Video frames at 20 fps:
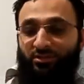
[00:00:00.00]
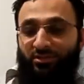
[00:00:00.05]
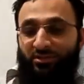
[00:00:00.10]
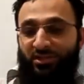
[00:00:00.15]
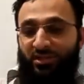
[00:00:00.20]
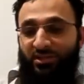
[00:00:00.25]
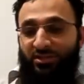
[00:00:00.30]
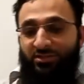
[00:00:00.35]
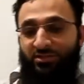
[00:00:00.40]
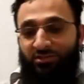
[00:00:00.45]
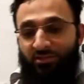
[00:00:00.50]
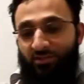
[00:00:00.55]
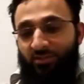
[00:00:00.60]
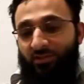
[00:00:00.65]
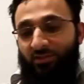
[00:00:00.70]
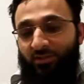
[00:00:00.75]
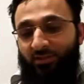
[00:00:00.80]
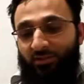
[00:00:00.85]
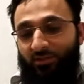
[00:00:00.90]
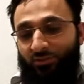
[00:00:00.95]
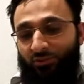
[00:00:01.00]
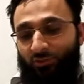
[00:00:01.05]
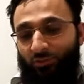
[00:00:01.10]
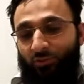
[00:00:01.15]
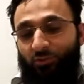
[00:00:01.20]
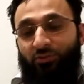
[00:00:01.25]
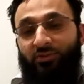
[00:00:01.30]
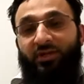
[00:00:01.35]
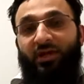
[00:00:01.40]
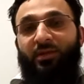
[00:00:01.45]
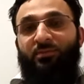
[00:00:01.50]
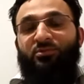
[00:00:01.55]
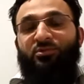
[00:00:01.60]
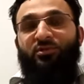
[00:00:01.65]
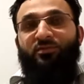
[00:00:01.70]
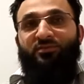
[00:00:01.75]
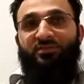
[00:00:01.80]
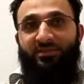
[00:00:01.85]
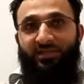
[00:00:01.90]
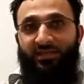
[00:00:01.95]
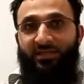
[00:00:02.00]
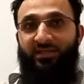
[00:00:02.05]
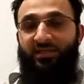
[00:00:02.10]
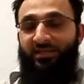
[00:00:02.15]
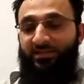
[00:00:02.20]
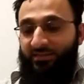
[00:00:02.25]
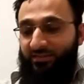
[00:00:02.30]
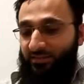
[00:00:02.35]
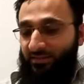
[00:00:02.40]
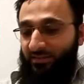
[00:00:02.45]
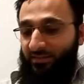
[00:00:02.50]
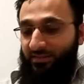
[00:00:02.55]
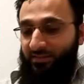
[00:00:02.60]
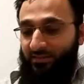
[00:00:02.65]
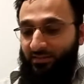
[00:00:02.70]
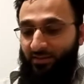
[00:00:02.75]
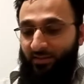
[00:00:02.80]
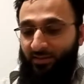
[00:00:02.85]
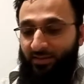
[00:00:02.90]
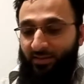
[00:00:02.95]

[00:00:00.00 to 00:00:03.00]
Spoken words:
these two types of sentences,